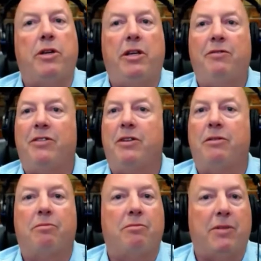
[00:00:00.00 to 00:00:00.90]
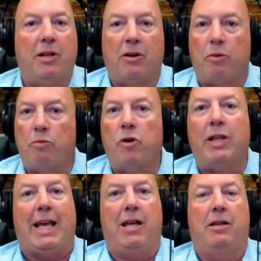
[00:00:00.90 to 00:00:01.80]
even,
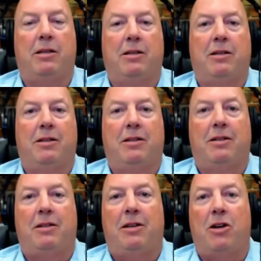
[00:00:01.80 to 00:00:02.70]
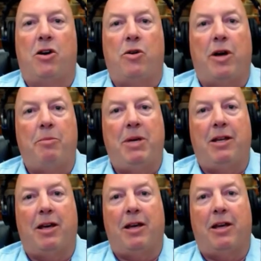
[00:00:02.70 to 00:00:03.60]
relate.
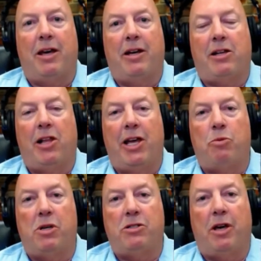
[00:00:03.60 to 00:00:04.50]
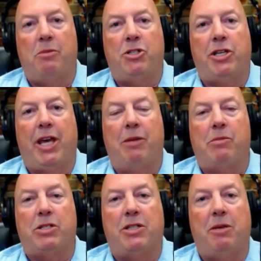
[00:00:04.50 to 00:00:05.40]
I had a client one time, she came
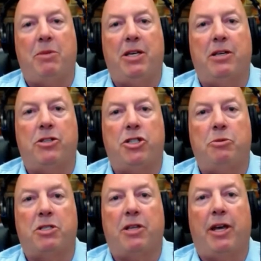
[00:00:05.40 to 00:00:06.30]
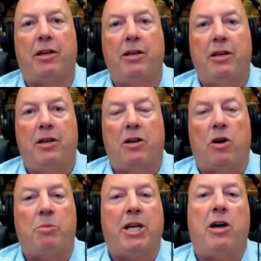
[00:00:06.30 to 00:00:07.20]
to see me and she was like,
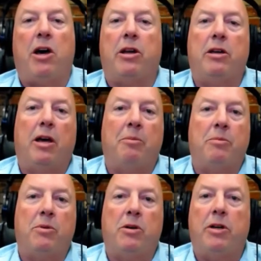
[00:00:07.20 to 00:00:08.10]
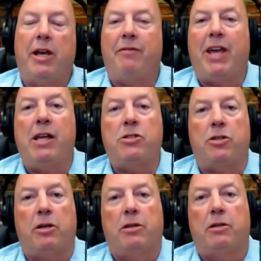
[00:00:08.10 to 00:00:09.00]
oh my God, I'm going to have
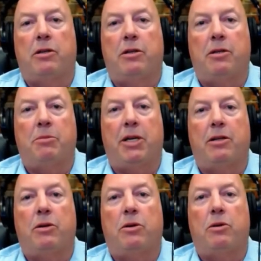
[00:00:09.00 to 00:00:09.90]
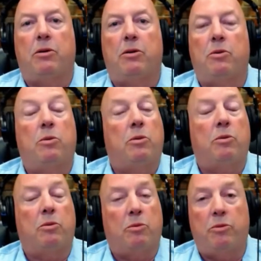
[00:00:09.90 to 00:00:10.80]
cancer. And I'm like,
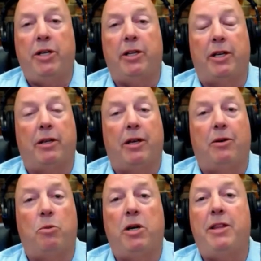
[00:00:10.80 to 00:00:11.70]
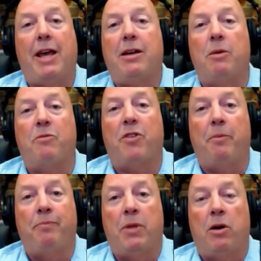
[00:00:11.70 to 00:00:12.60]
well, really? Like, where did that come from?
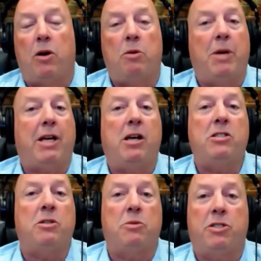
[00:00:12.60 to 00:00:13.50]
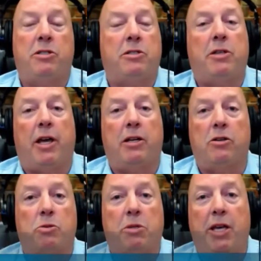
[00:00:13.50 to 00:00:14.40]
Oh, my cousin was just
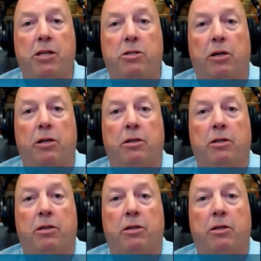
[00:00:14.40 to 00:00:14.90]
diagnosed with cancer.